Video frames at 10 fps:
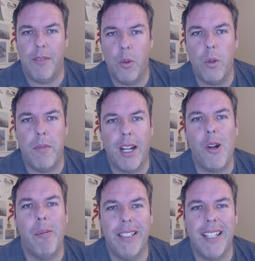If you wouldn't mind
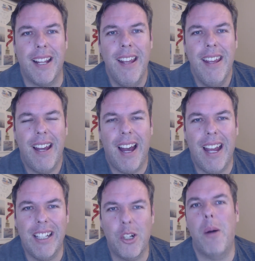commenting
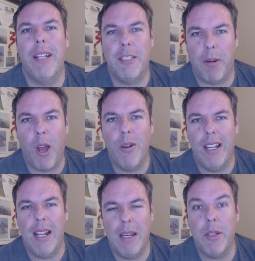in the comments below,
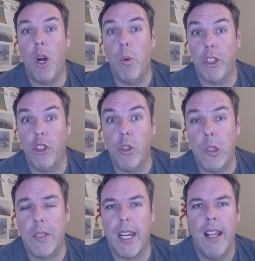let me know what you're
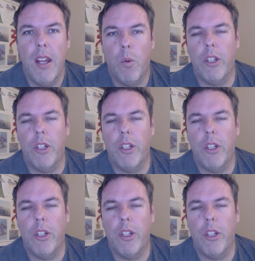using,